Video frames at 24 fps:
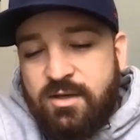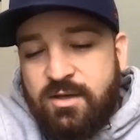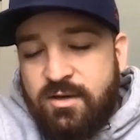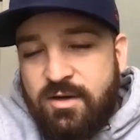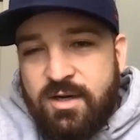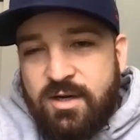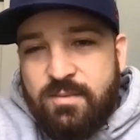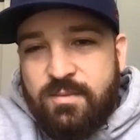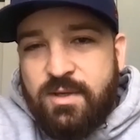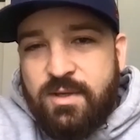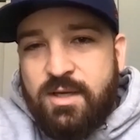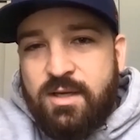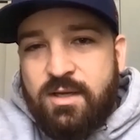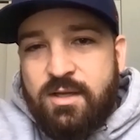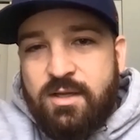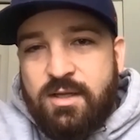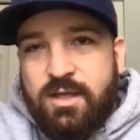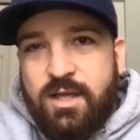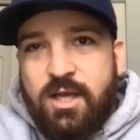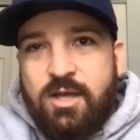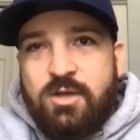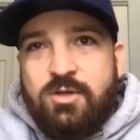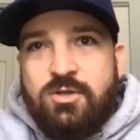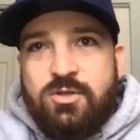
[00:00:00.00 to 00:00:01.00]
You know what I mean?
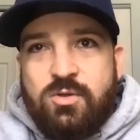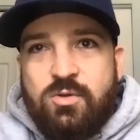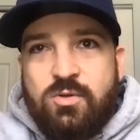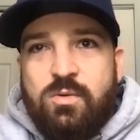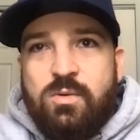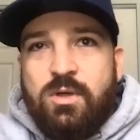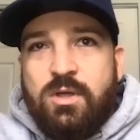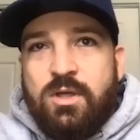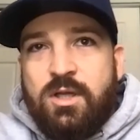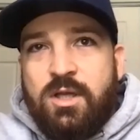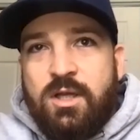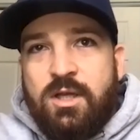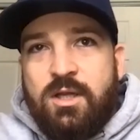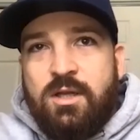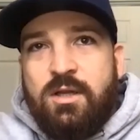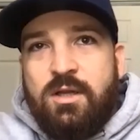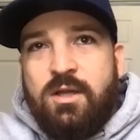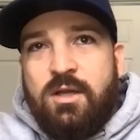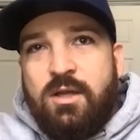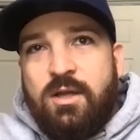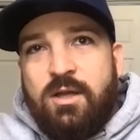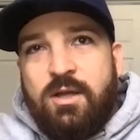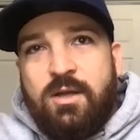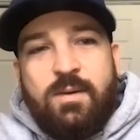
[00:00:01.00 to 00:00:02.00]
Get your schoolwork done,
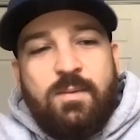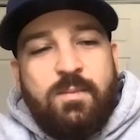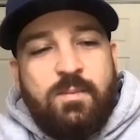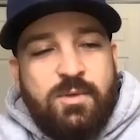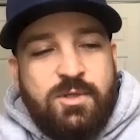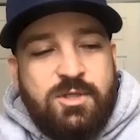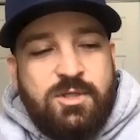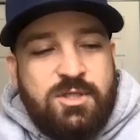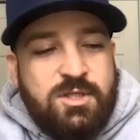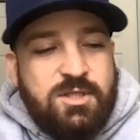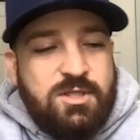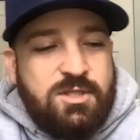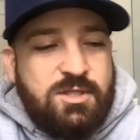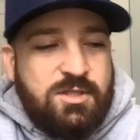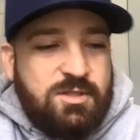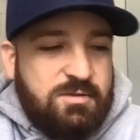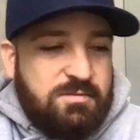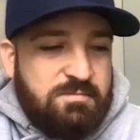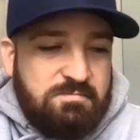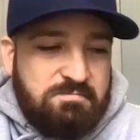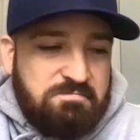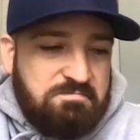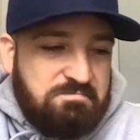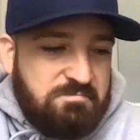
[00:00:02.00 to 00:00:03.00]
but
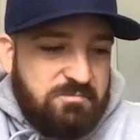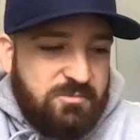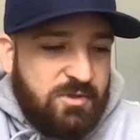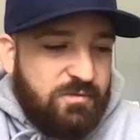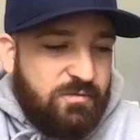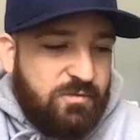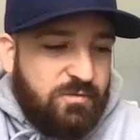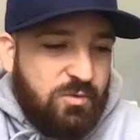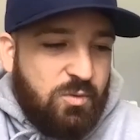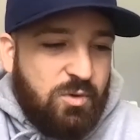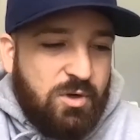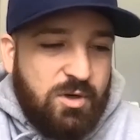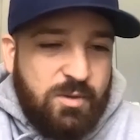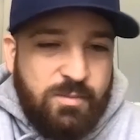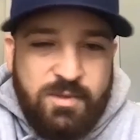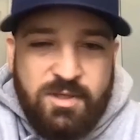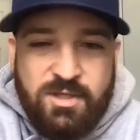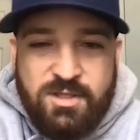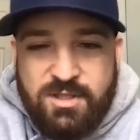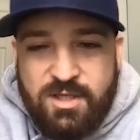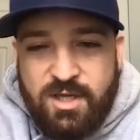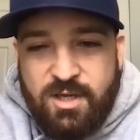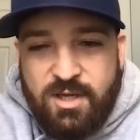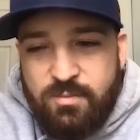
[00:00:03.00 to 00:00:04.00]
just, if you want to be
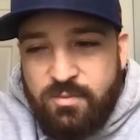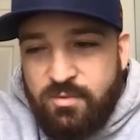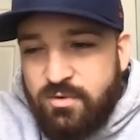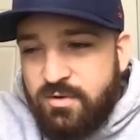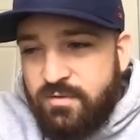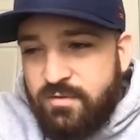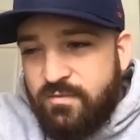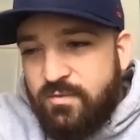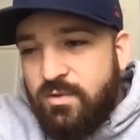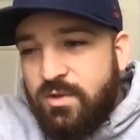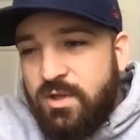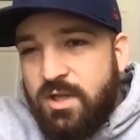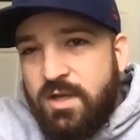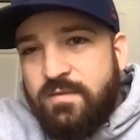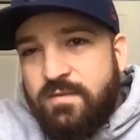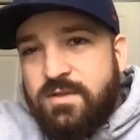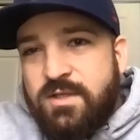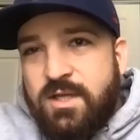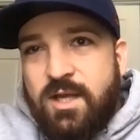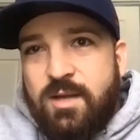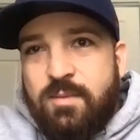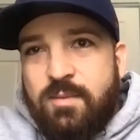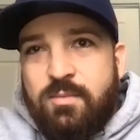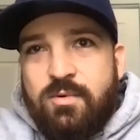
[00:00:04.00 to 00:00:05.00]
a skateboarder, if you love
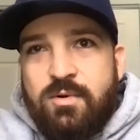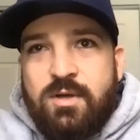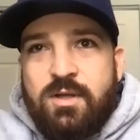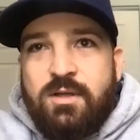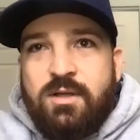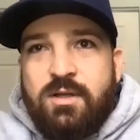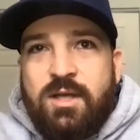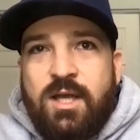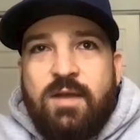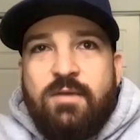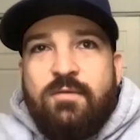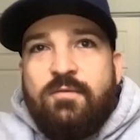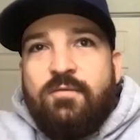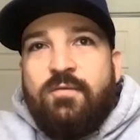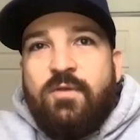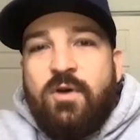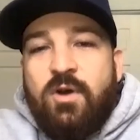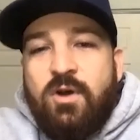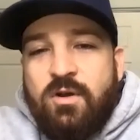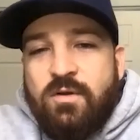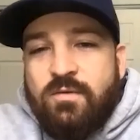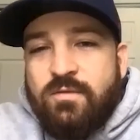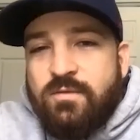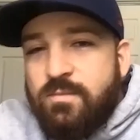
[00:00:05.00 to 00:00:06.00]
skateboarding, get
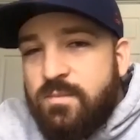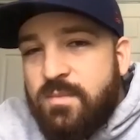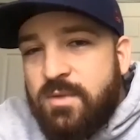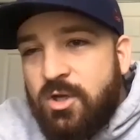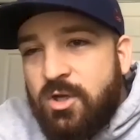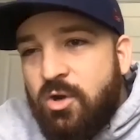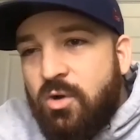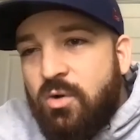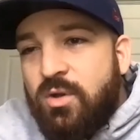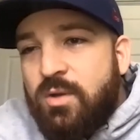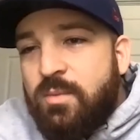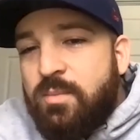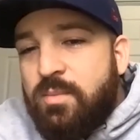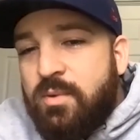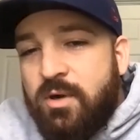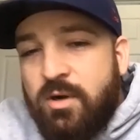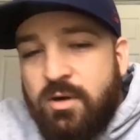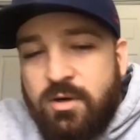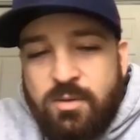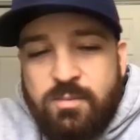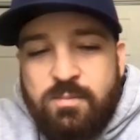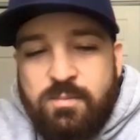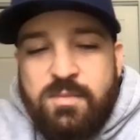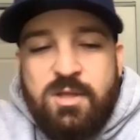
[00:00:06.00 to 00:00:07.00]
involved, go to the
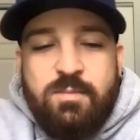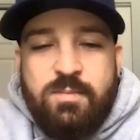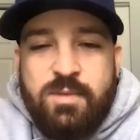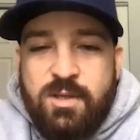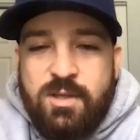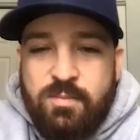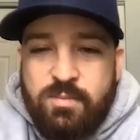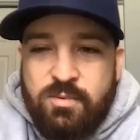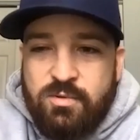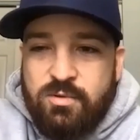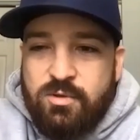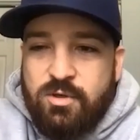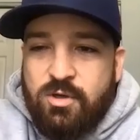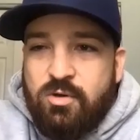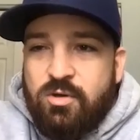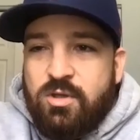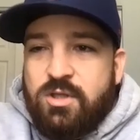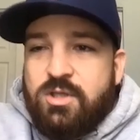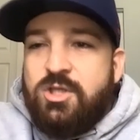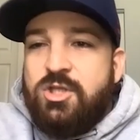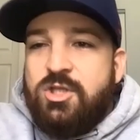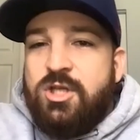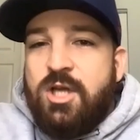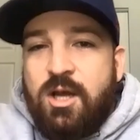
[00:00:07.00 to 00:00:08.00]
park, meet people, go to
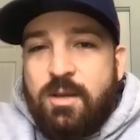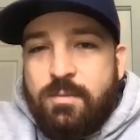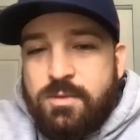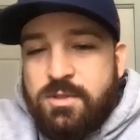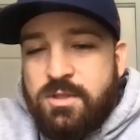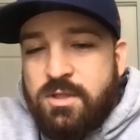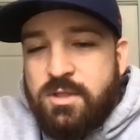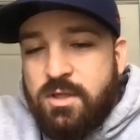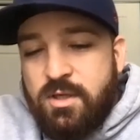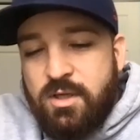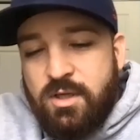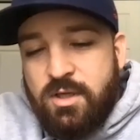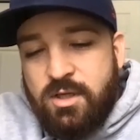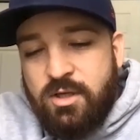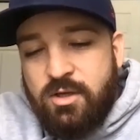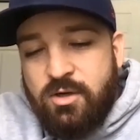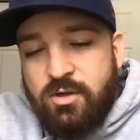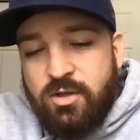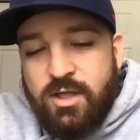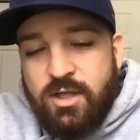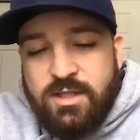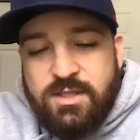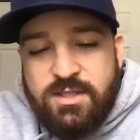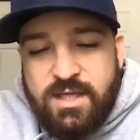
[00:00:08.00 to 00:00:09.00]
the shops. You
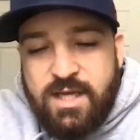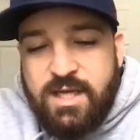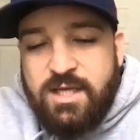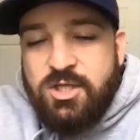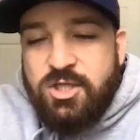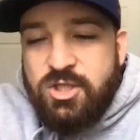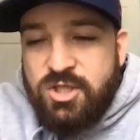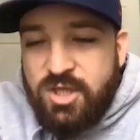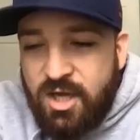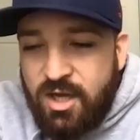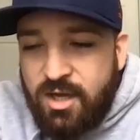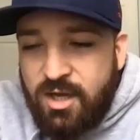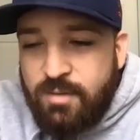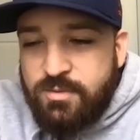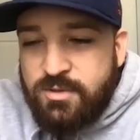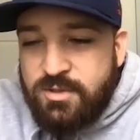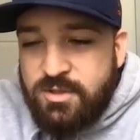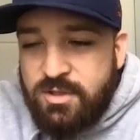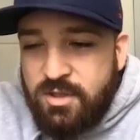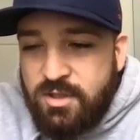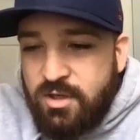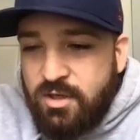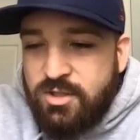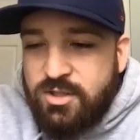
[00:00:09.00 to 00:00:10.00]
know, like skate
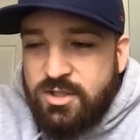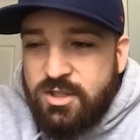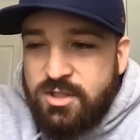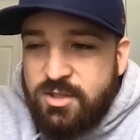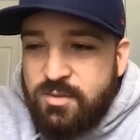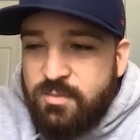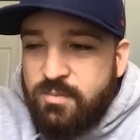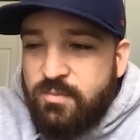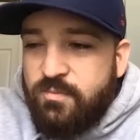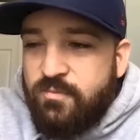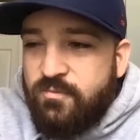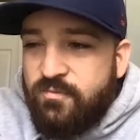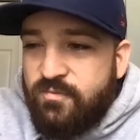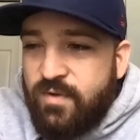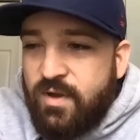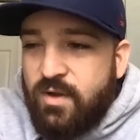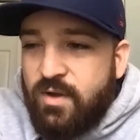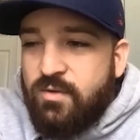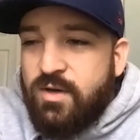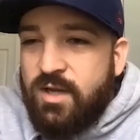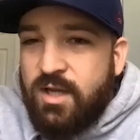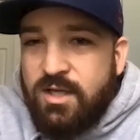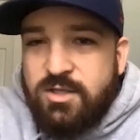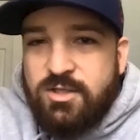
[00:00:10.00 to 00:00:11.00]
shops are such a
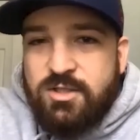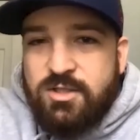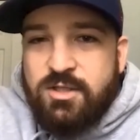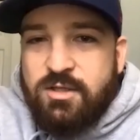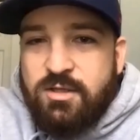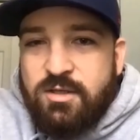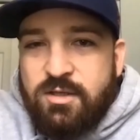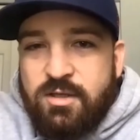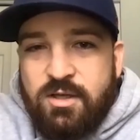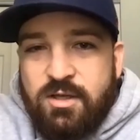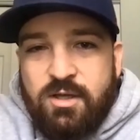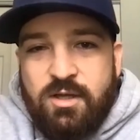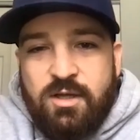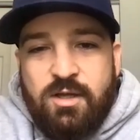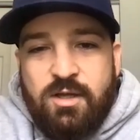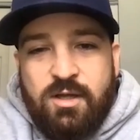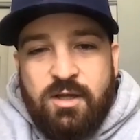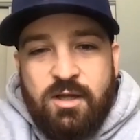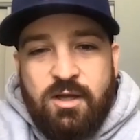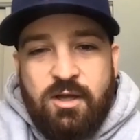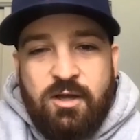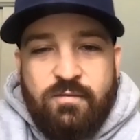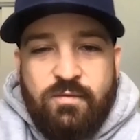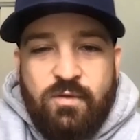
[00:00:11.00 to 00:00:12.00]
foundation
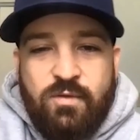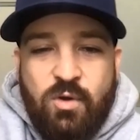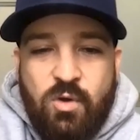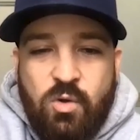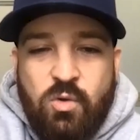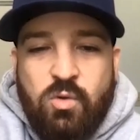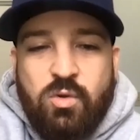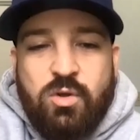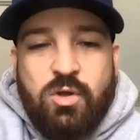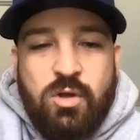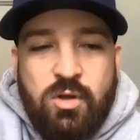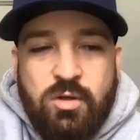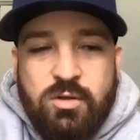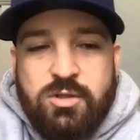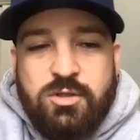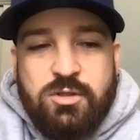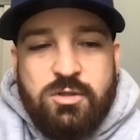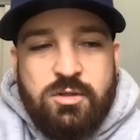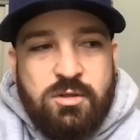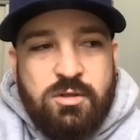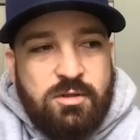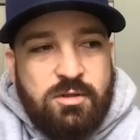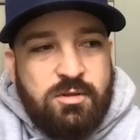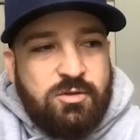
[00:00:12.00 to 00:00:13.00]
of the whole
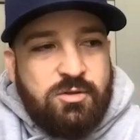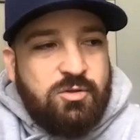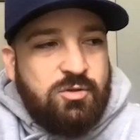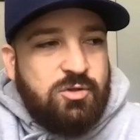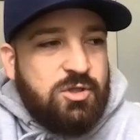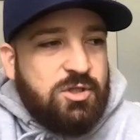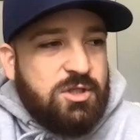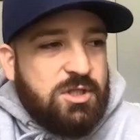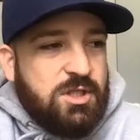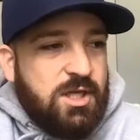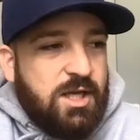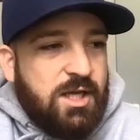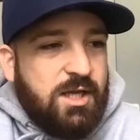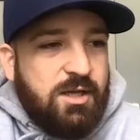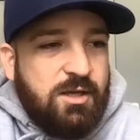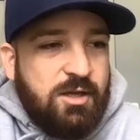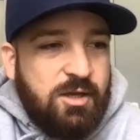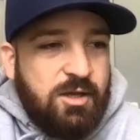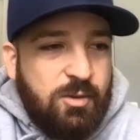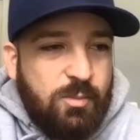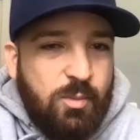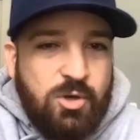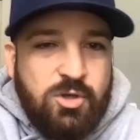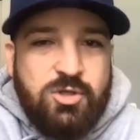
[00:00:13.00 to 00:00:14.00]
culture. So just like
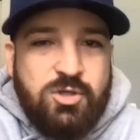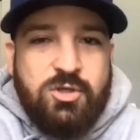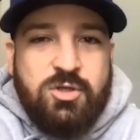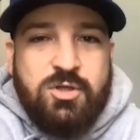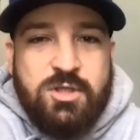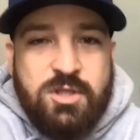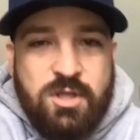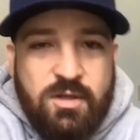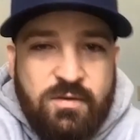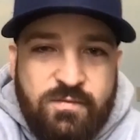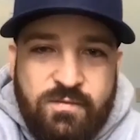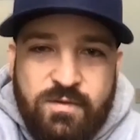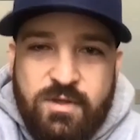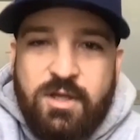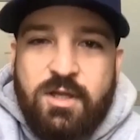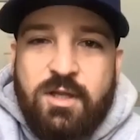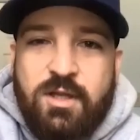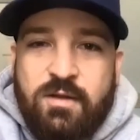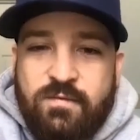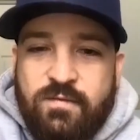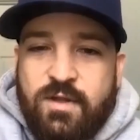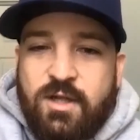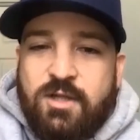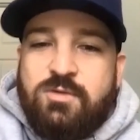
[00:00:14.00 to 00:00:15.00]
immerse yourself in it,
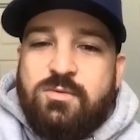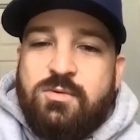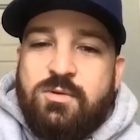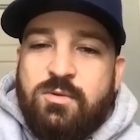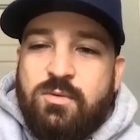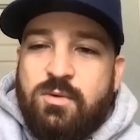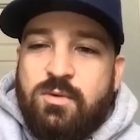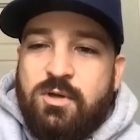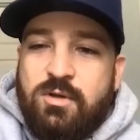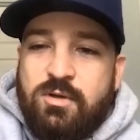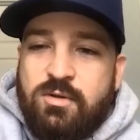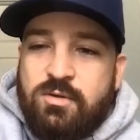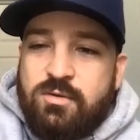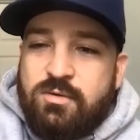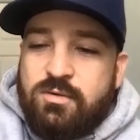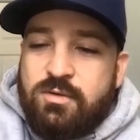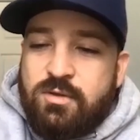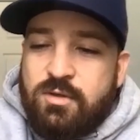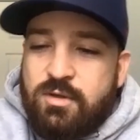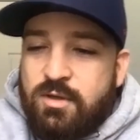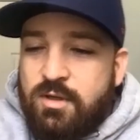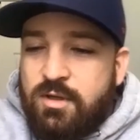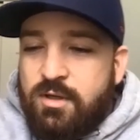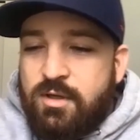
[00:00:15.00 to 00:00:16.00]
if that's what you want to do.
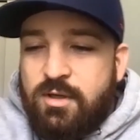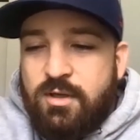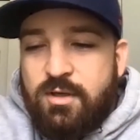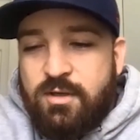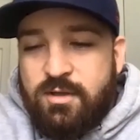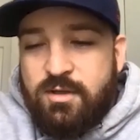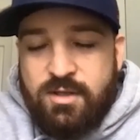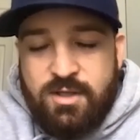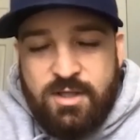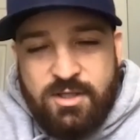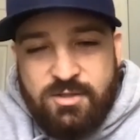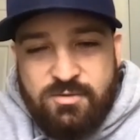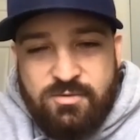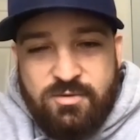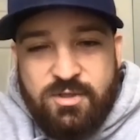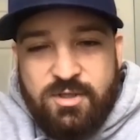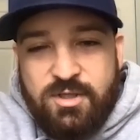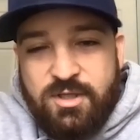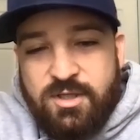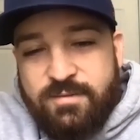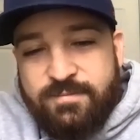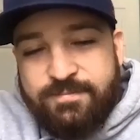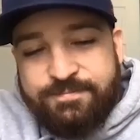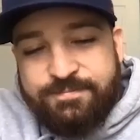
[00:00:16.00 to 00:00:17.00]
That's really
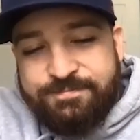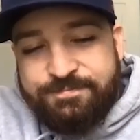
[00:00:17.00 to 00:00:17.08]
it.